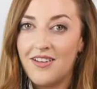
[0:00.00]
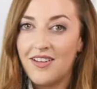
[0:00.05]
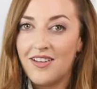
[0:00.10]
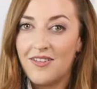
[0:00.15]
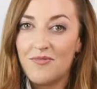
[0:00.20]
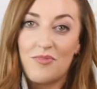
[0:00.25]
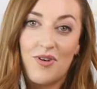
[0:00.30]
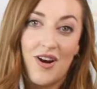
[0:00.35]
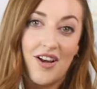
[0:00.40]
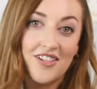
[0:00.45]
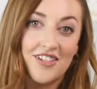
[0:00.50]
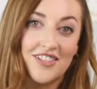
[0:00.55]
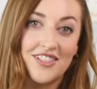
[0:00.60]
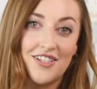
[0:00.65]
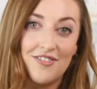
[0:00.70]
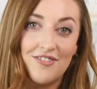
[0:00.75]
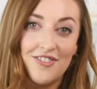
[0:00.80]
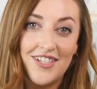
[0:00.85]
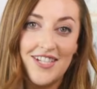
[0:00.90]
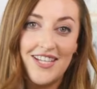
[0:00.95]

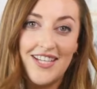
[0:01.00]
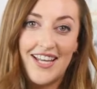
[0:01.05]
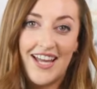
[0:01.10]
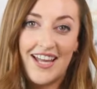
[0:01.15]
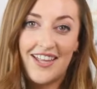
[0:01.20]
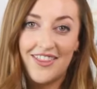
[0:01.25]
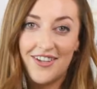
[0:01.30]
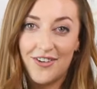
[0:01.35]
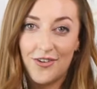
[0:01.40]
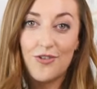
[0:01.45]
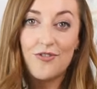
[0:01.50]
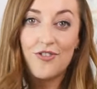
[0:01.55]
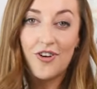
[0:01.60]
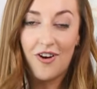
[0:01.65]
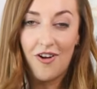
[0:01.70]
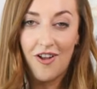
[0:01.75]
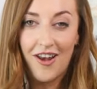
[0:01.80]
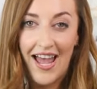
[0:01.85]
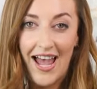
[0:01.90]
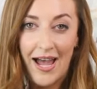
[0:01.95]
productivity and their
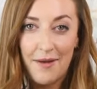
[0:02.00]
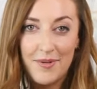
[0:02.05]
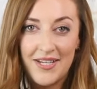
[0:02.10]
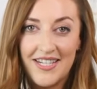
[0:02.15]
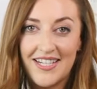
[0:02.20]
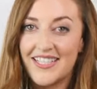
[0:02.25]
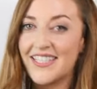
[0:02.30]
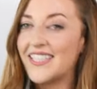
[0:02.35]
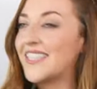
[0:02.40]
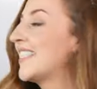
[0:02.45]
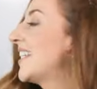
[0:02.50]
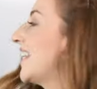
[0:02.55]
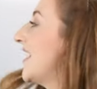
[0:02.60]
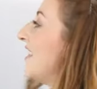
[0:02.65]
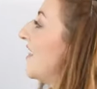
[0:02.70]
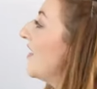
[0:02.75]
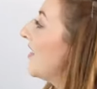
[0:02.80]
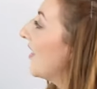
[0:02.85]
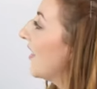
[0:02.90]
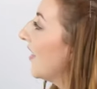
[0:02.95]
overall happiness in
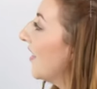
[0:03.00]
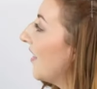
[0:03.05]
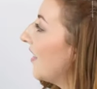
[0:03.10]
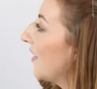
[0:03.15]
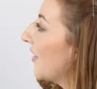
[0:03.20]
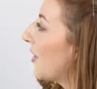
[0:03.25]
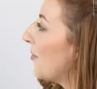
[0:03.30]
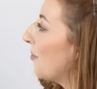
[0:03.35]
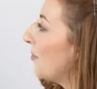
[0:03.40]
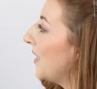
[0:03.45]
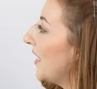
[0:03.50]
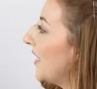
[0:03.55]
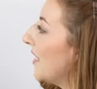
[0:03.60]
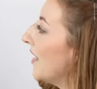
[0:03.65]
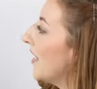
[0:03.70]
the company.